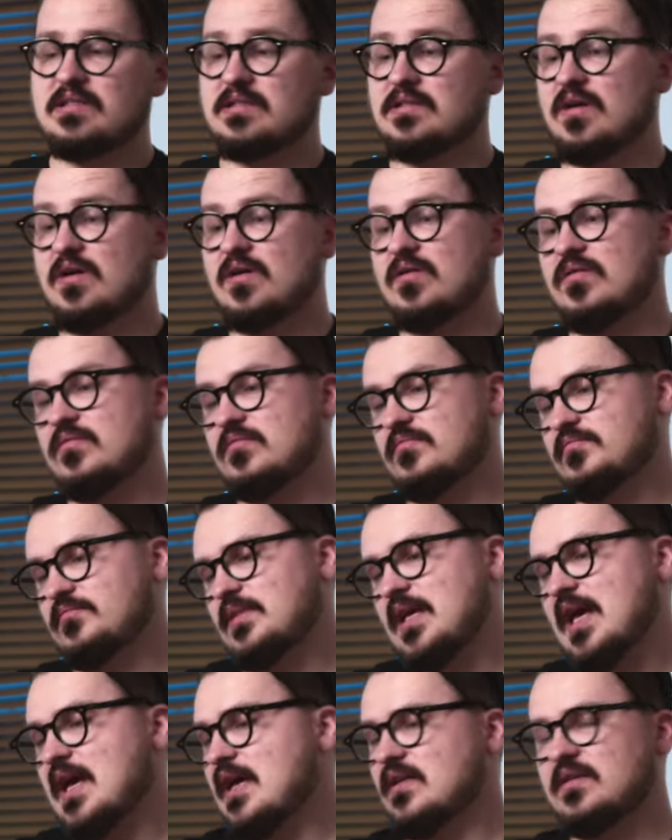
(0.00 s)
so
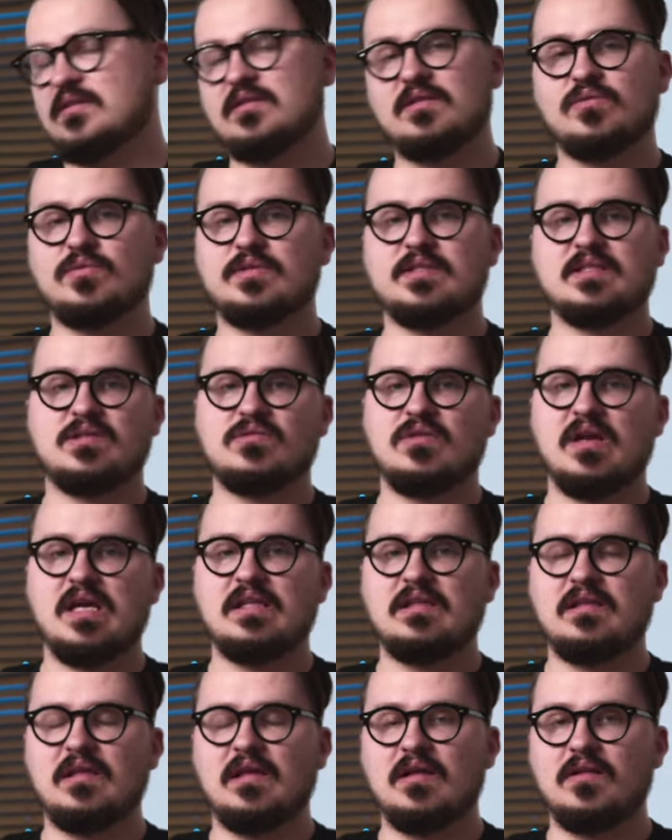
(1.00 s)
yeah, it was a
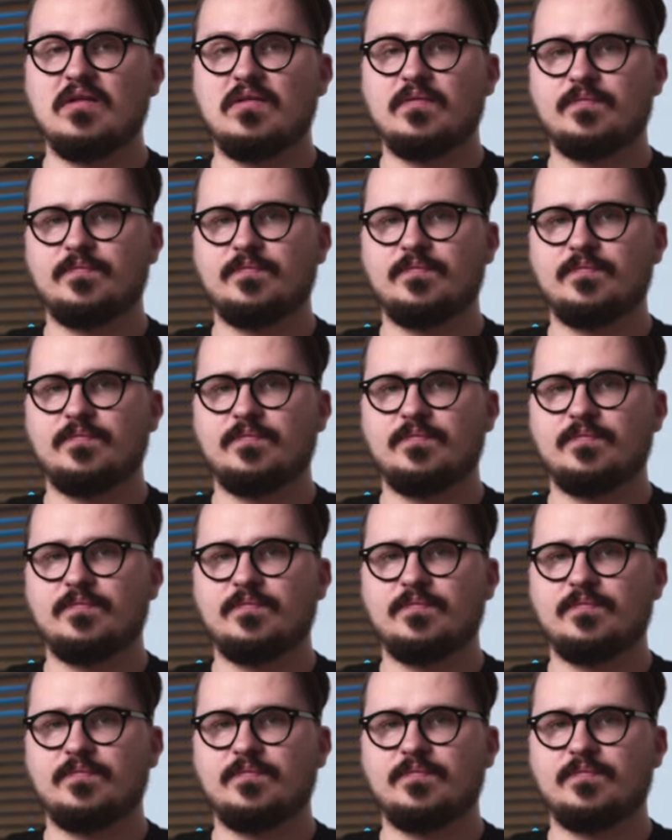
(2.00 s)
great deal.